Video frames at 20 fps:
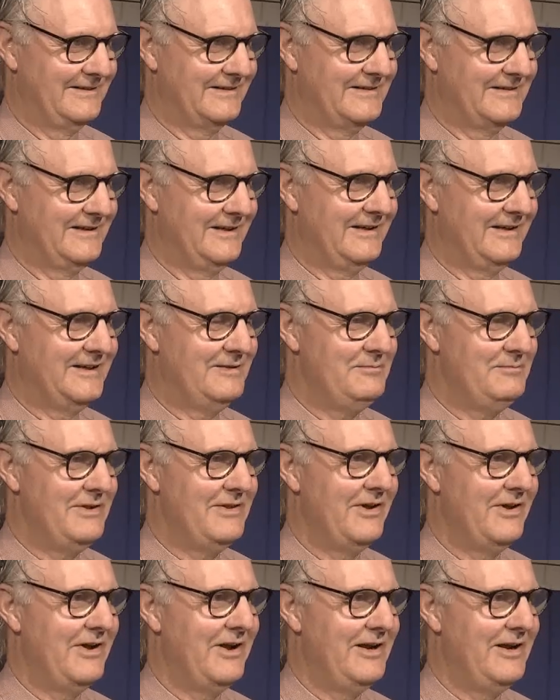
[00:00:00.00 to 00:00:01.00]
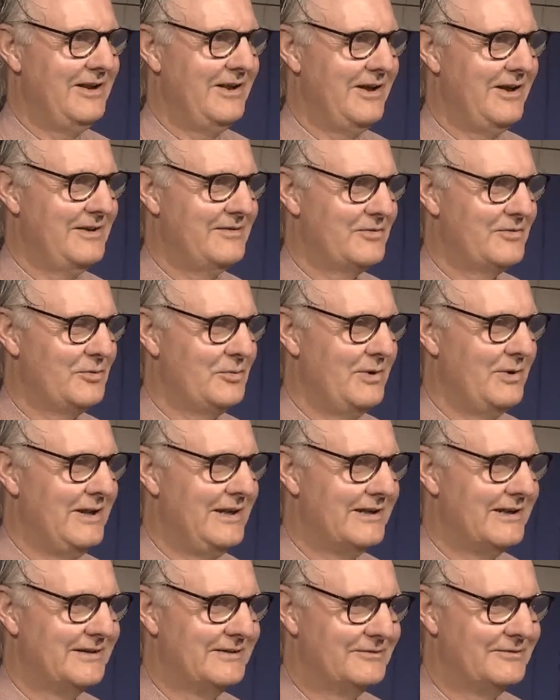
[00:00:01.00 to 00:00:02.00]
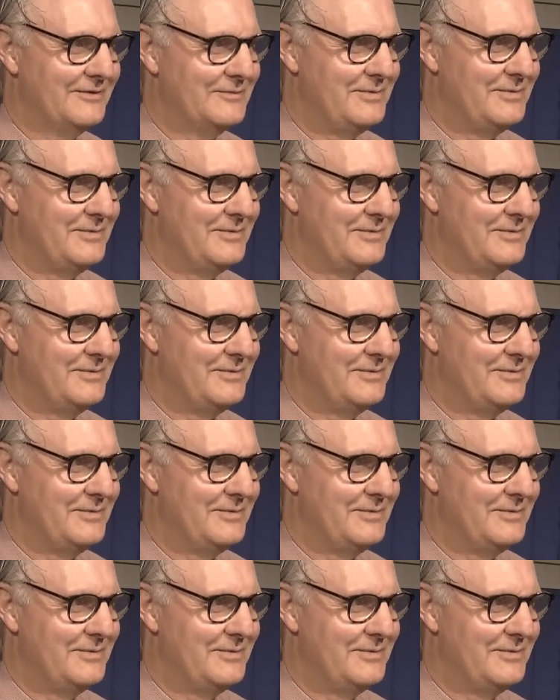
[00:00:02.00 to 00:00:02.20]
It can be the highlight of the week for